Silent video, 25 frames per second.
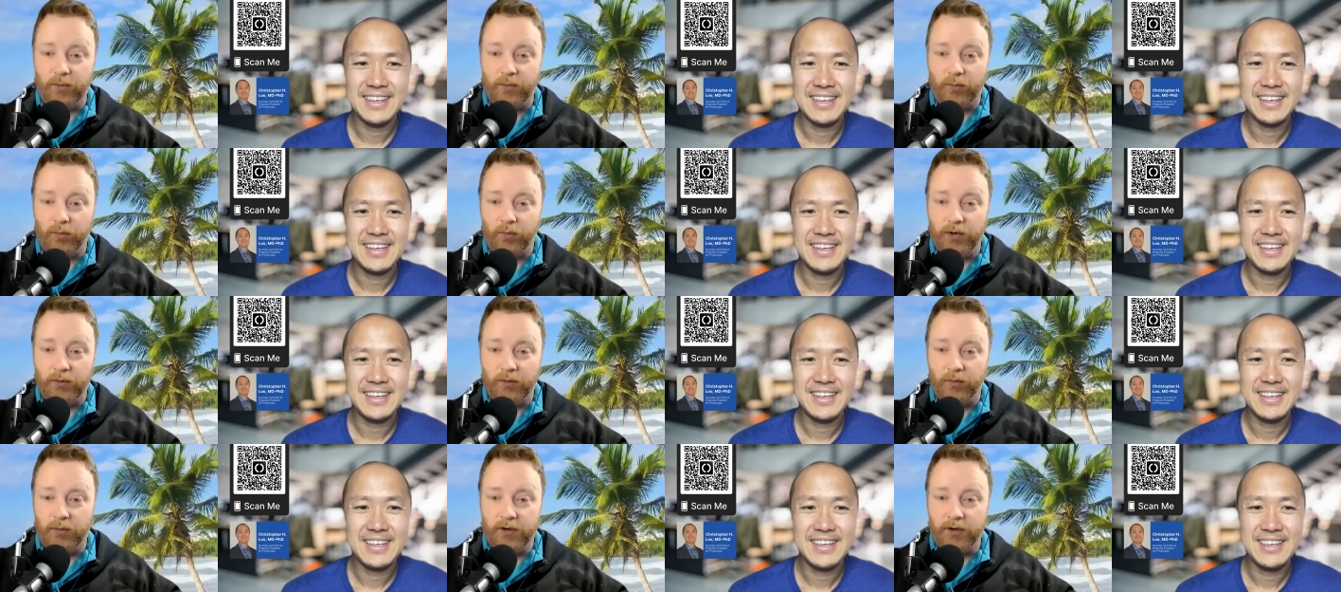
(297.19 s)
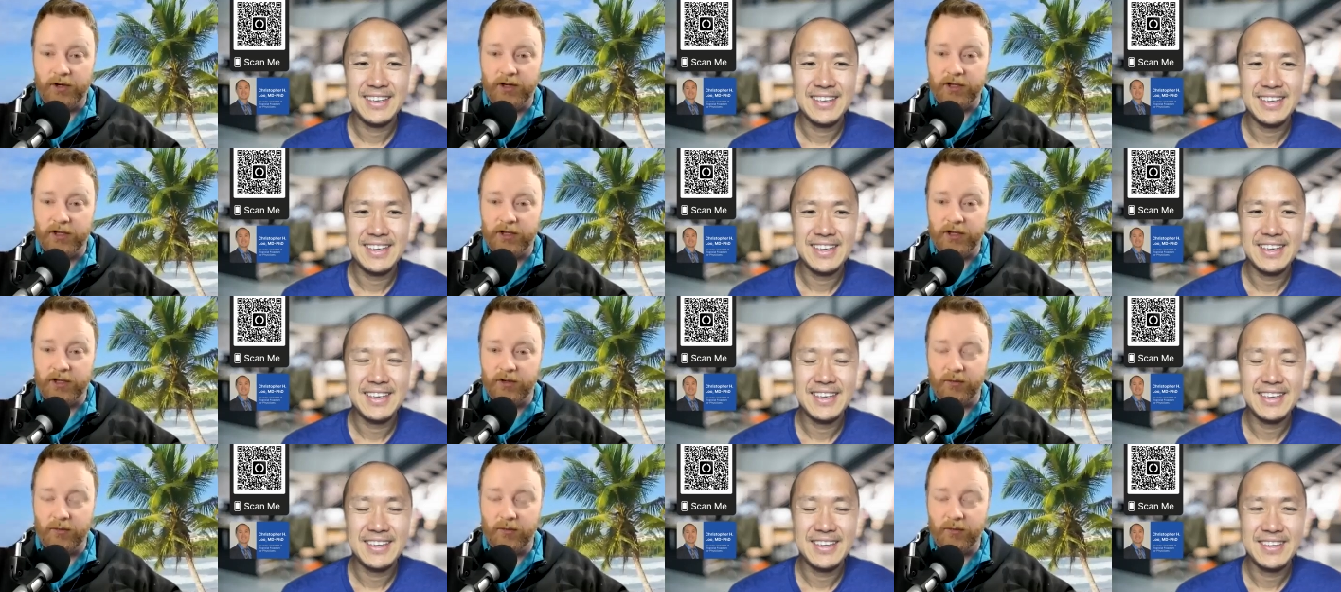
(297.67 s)
Speaker 1: what what do
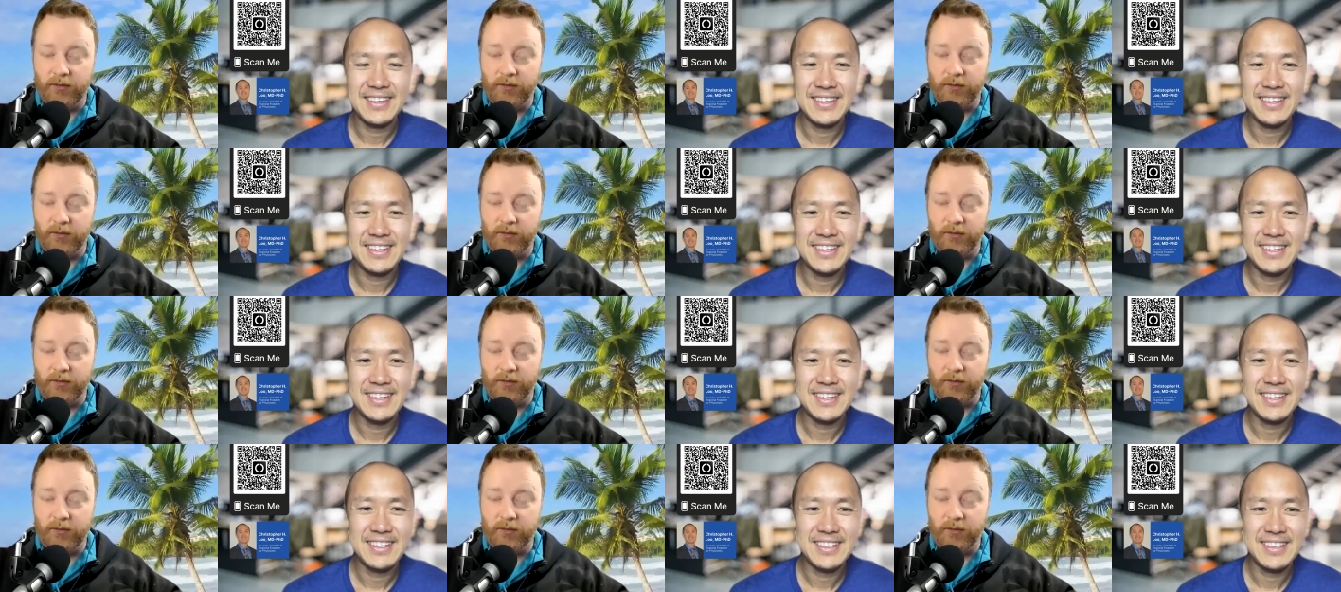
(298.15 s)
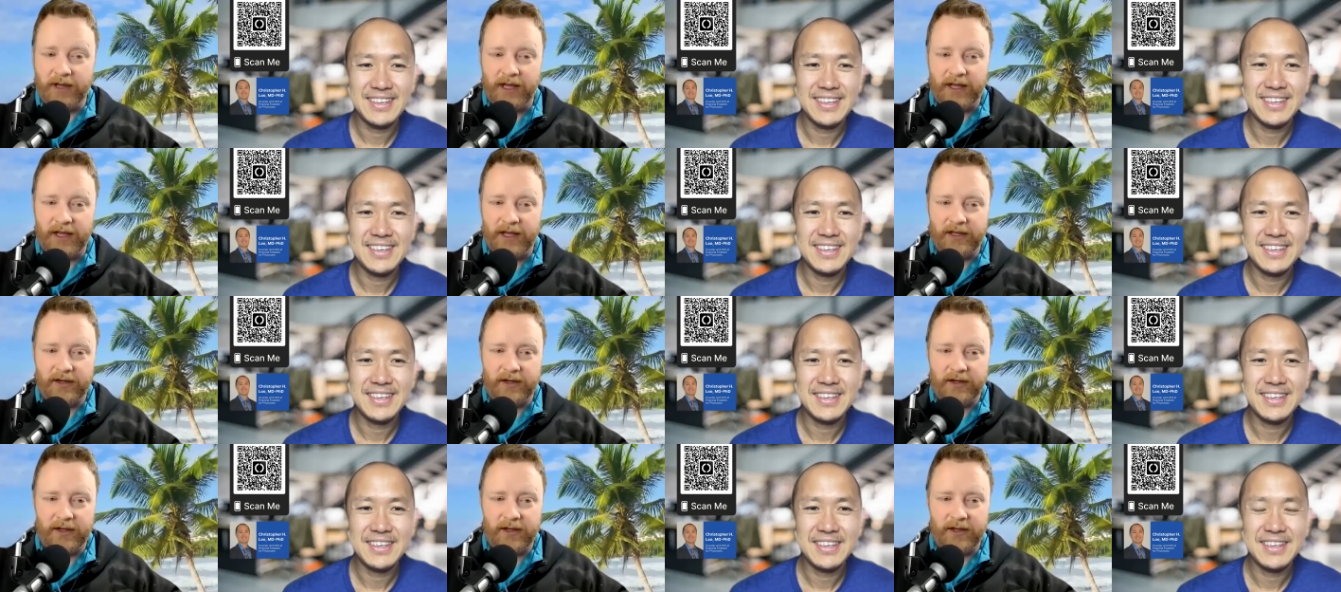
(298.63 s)
you offer
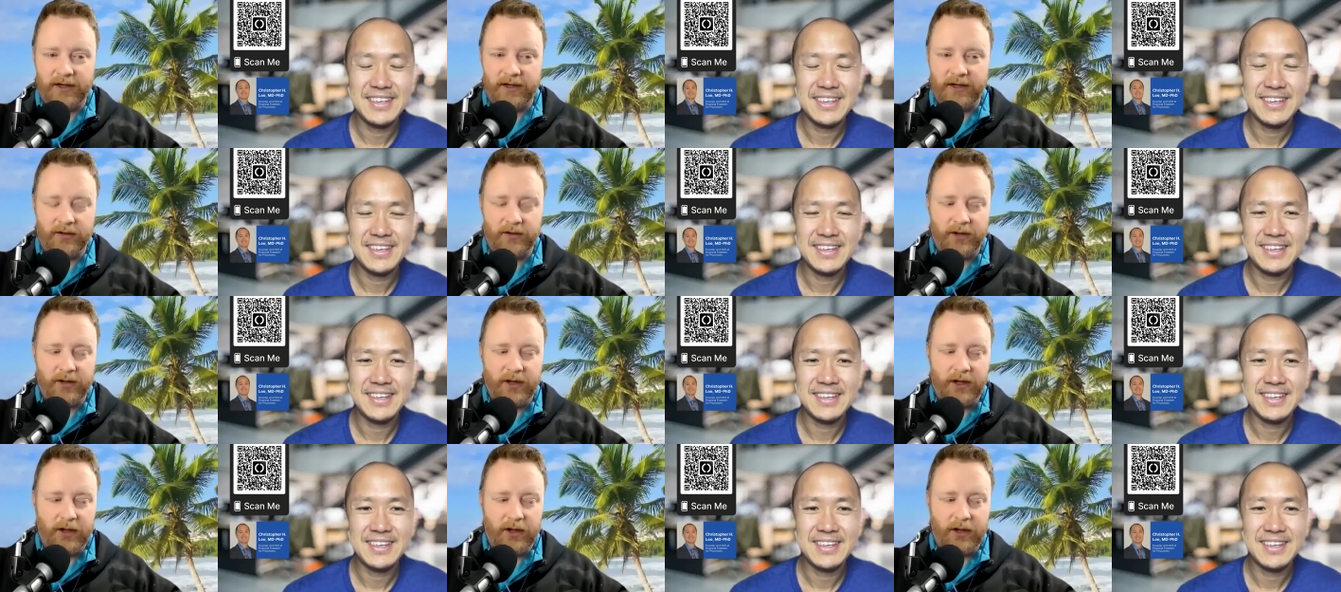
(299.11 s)
and and